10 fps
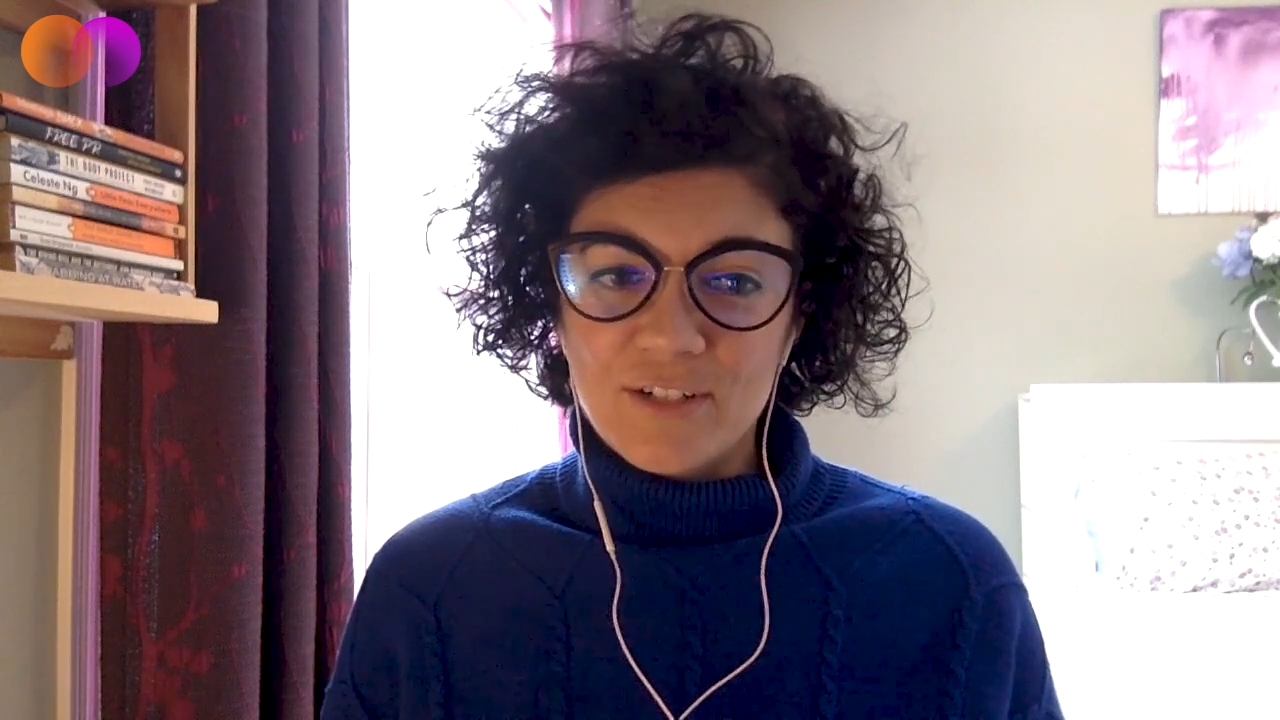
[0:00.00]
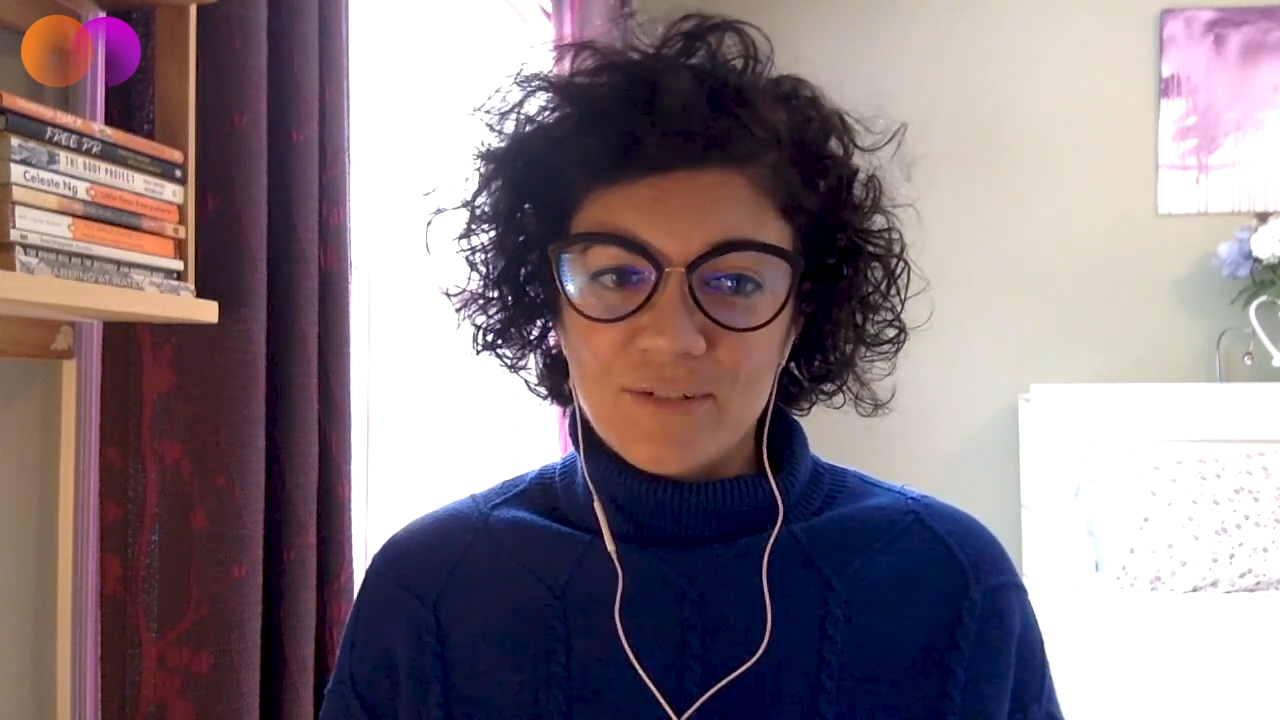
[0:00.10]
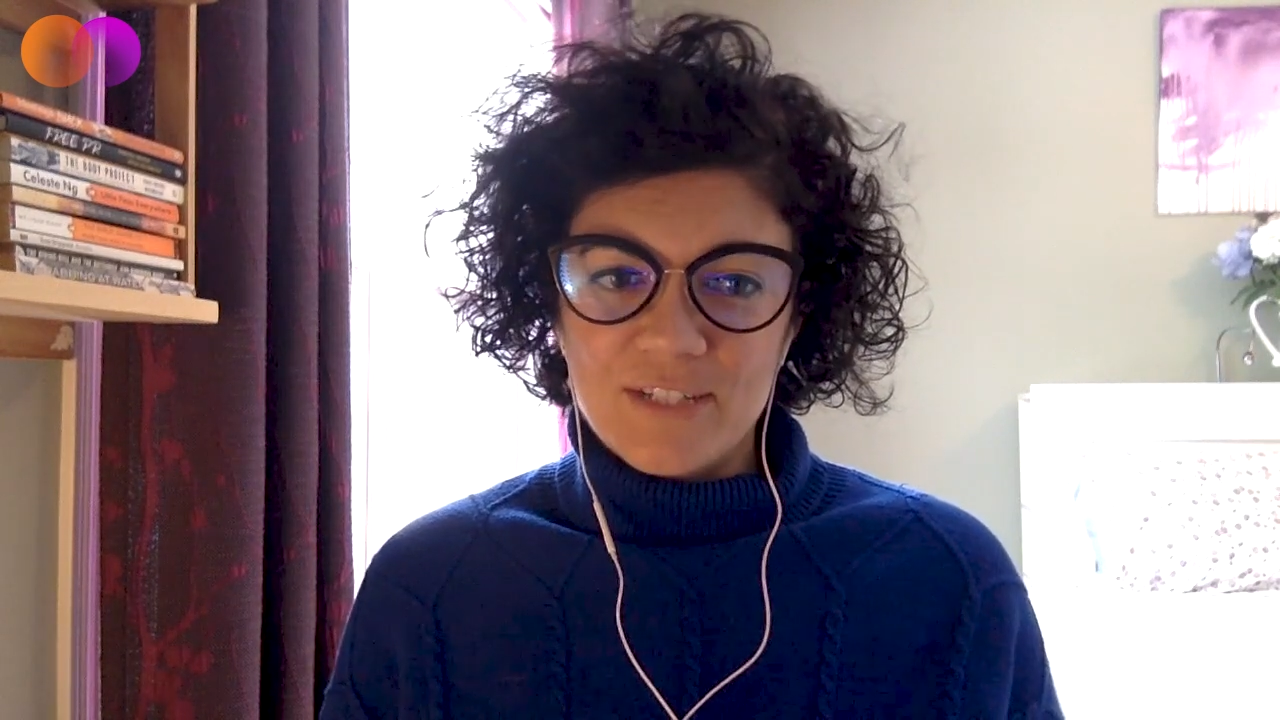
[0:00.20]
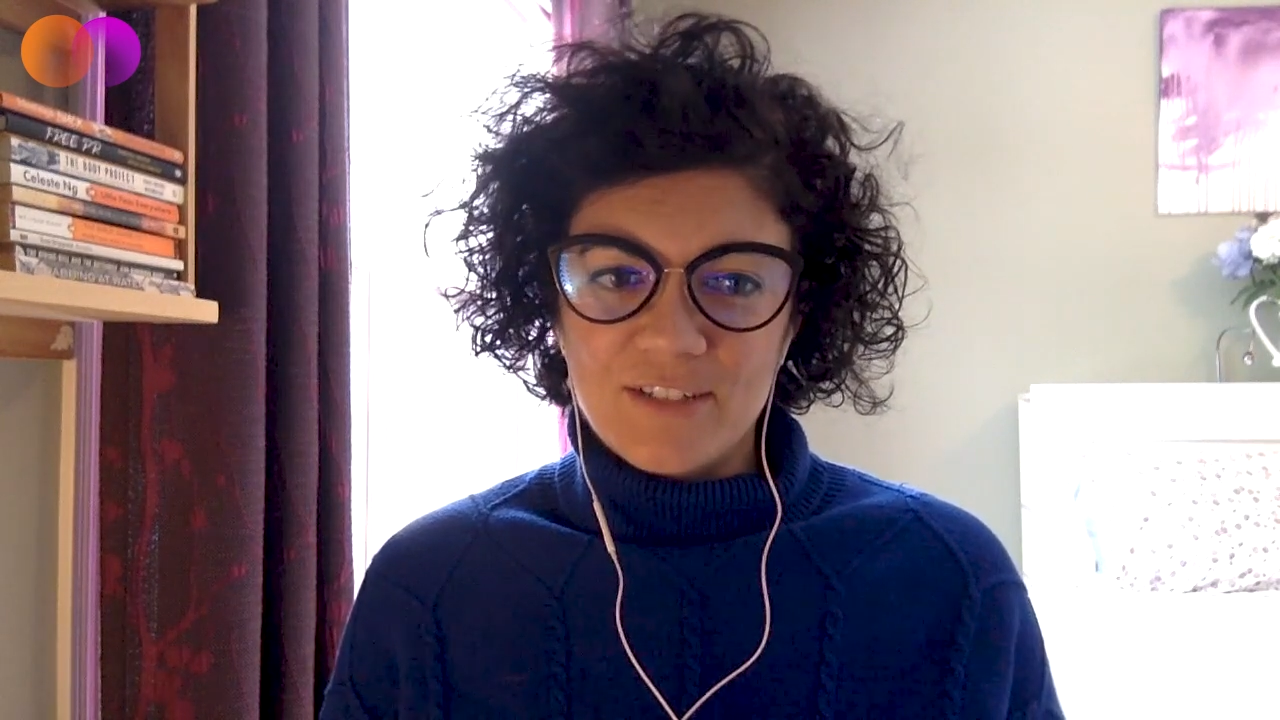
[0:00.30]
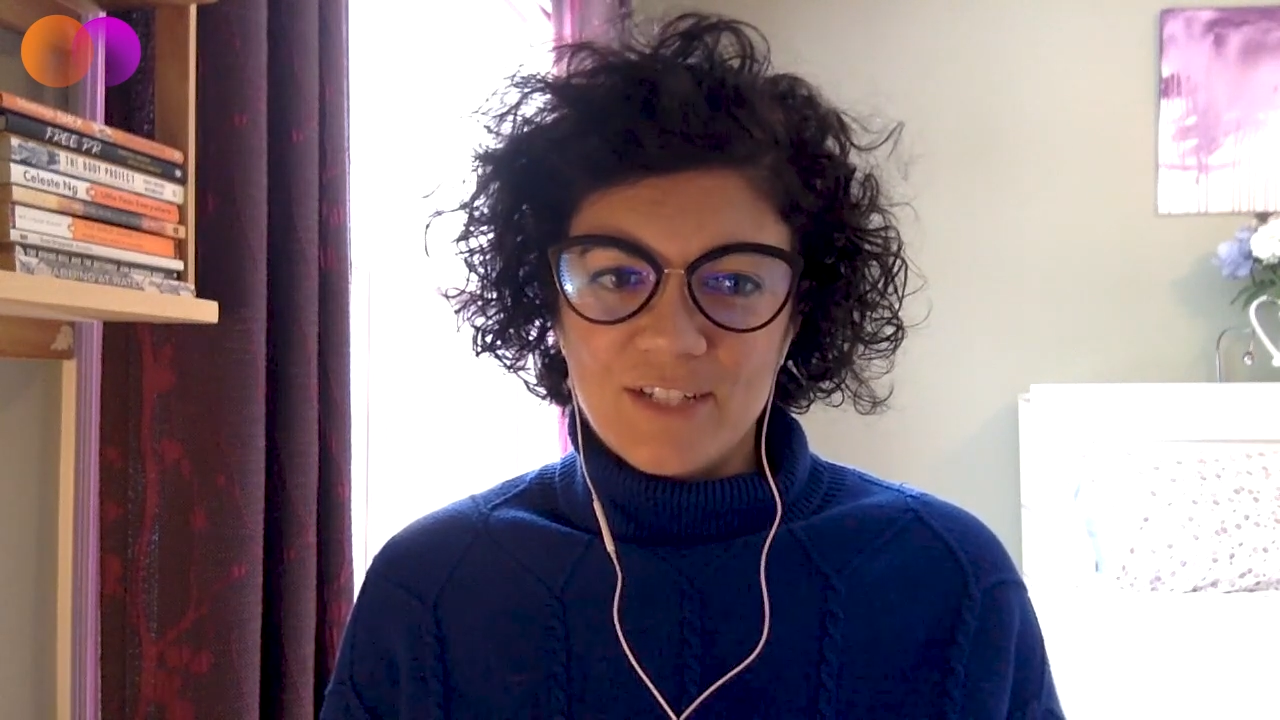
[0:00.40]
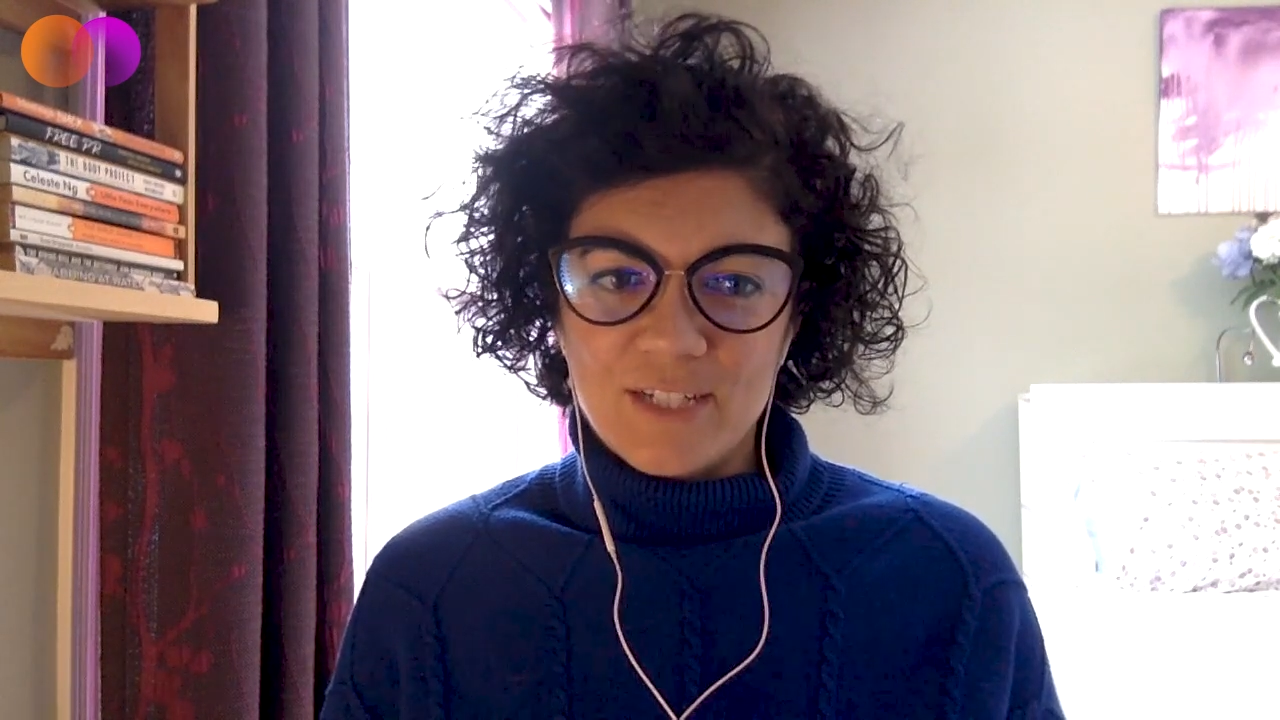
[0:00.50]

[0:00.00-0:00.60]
not always a